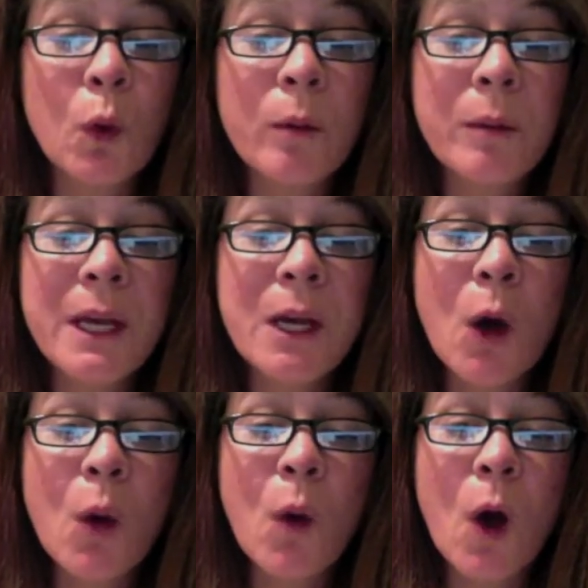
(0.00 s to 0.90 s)

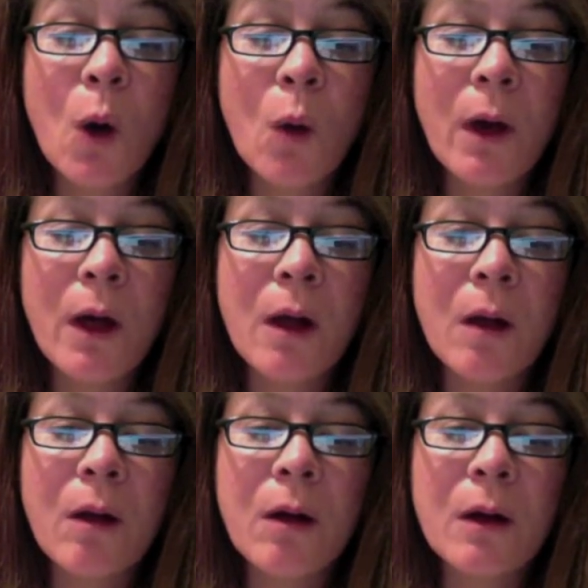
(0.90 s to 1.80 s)

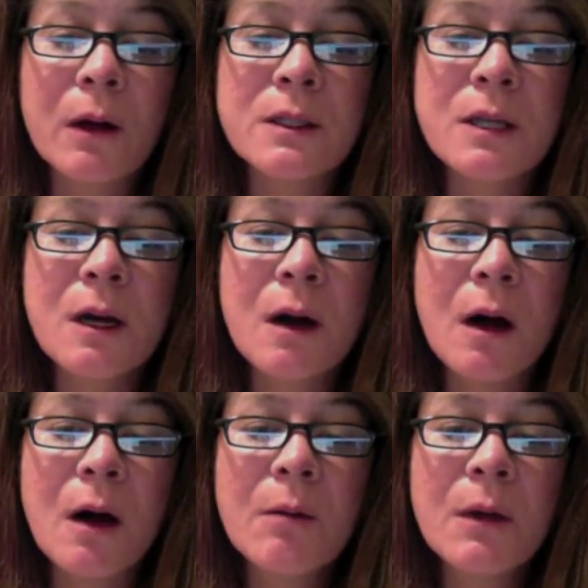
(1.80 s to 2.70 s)
P-O-O-L, on
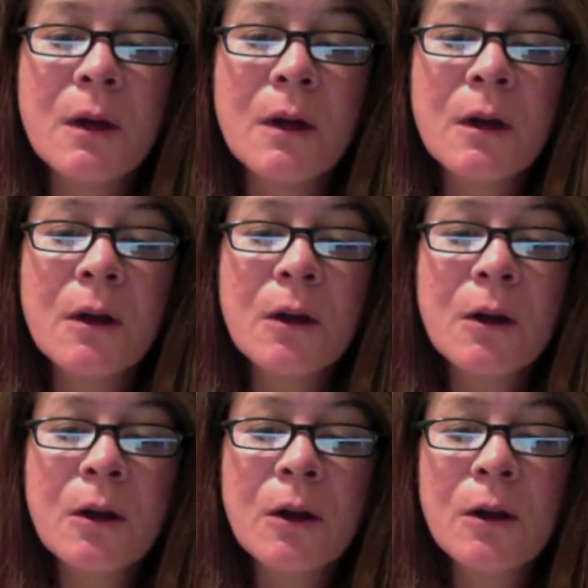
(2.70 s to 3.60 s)
top.
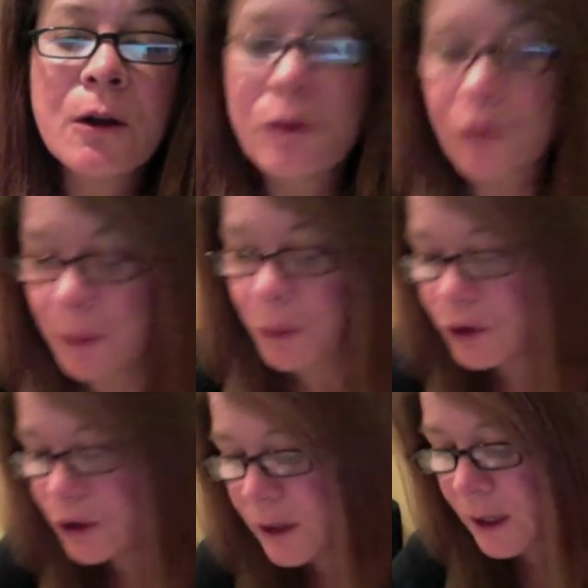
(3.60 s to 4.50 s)
Drip what
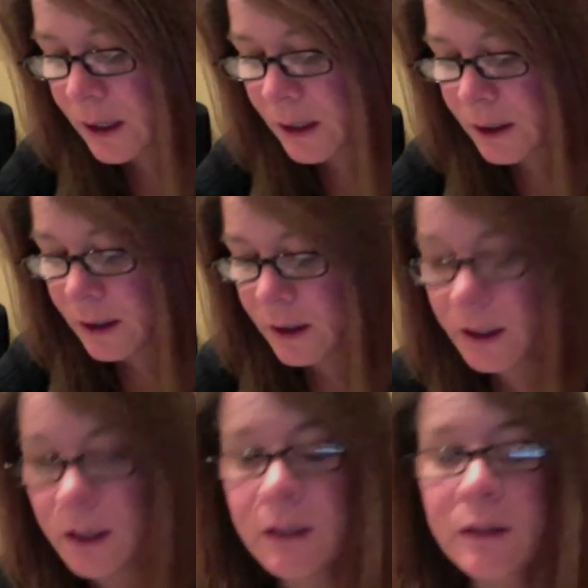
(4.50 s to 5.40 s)
you can
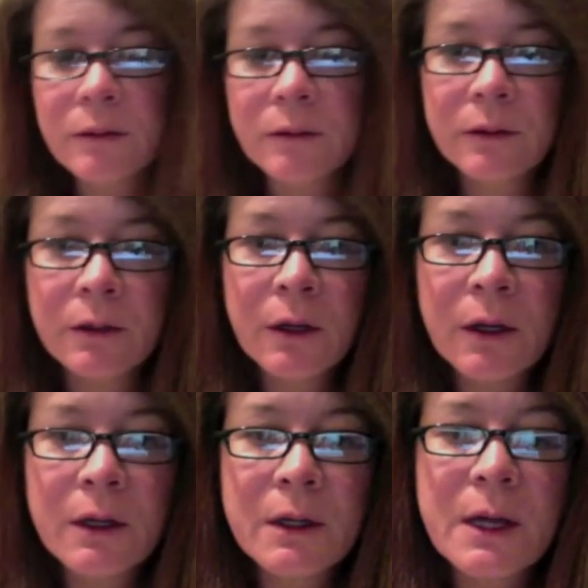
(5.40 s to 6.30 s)
in.
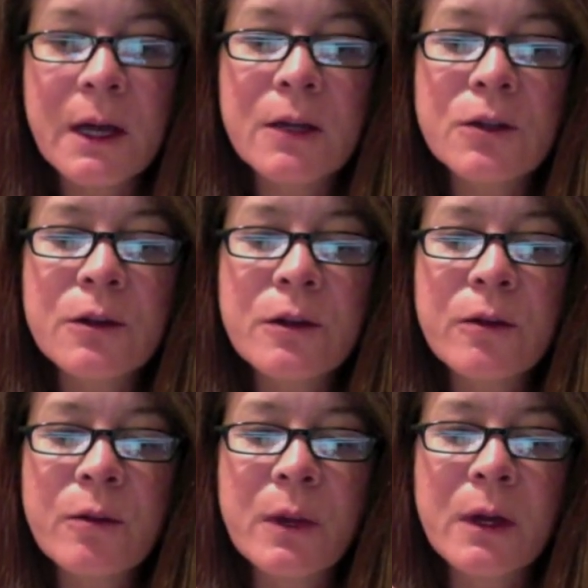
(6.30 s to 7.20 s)
Take a
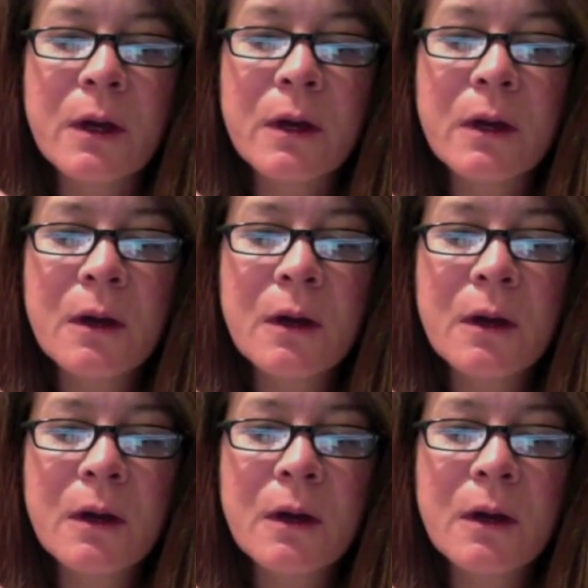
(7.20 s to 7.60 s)
toothpick.